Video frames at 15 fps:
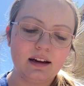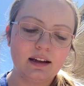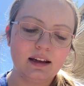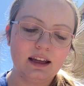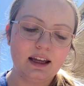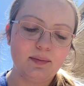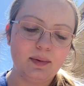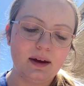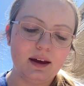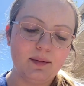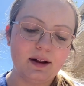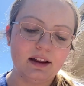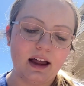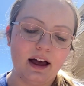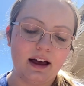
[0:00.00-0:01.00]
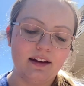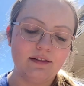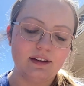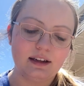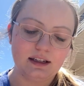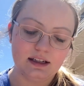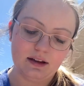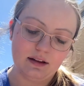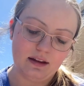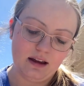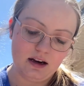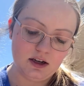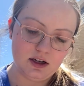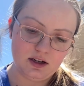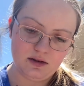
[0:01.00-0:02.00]
keep him alive until they
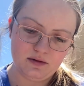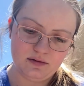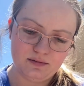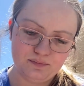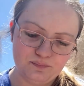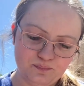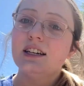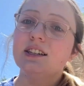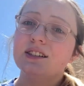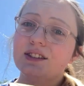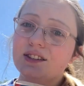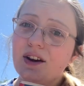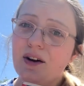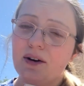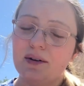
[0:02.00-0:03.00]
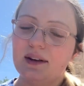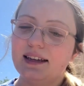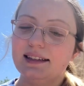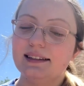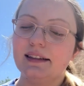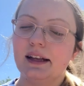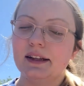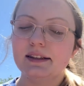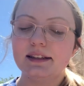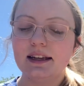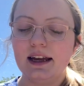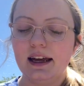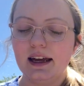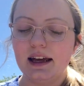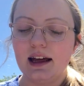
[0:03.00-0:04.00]
do? So, it sounds
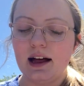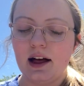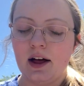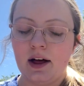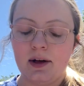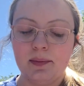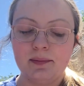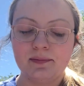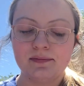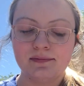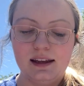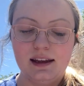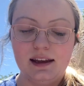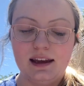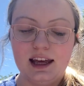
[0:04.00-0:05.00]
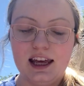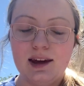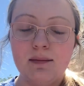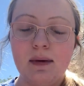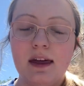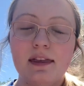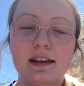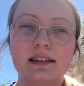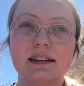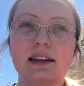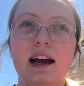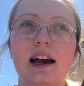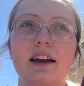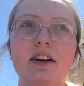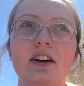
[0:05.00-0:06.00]
like him and this
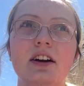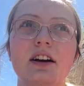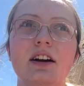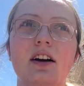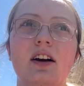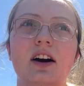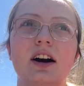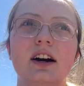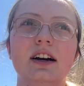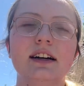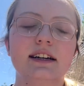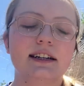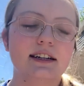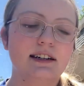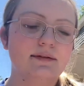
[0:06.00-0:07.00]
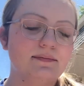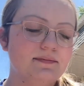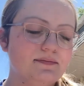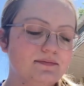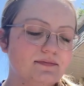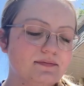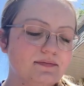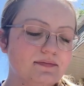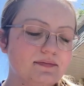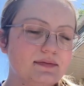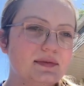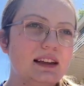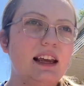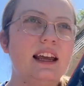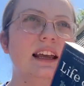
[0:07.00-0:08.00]
tiger are
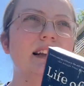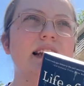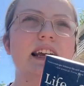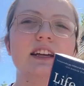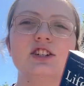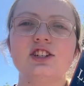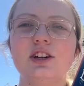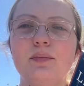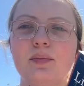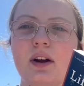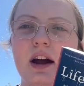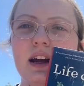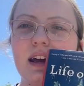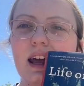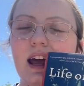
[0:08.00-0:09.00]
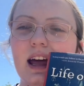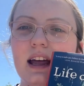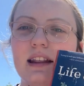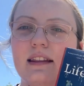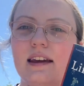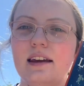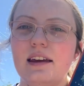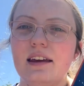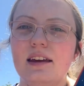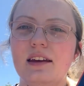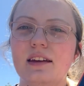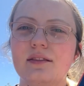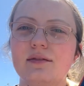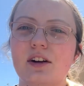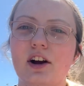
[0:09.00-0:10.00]
in a shipwreck and
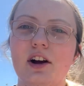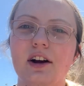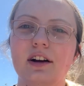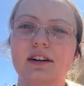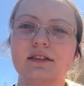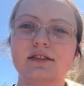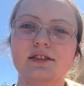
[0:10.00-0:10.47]
they are